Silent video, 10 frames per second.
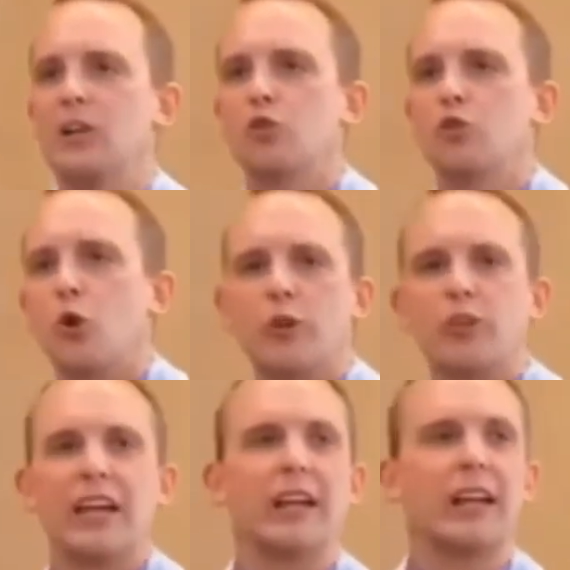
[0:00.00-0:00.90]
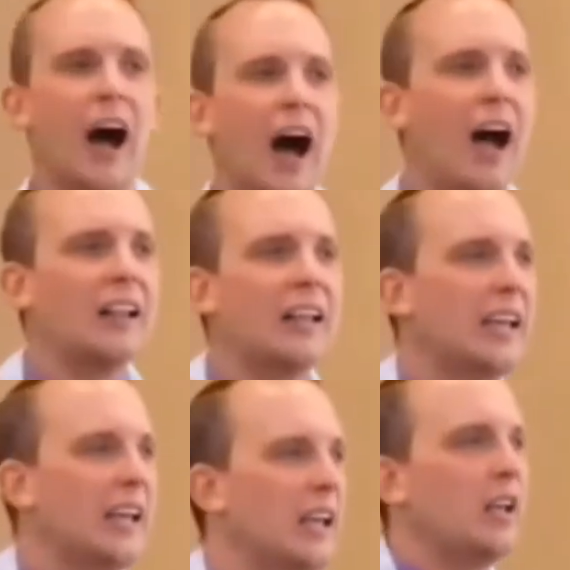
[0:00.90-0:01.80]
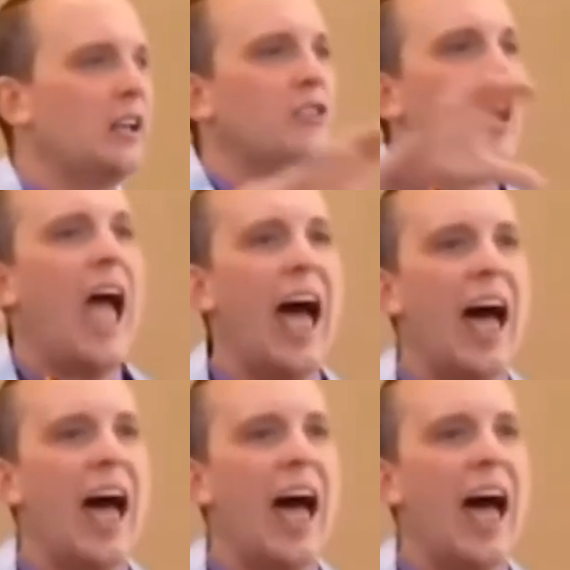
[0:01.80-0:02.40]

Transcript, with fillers: In short, that God is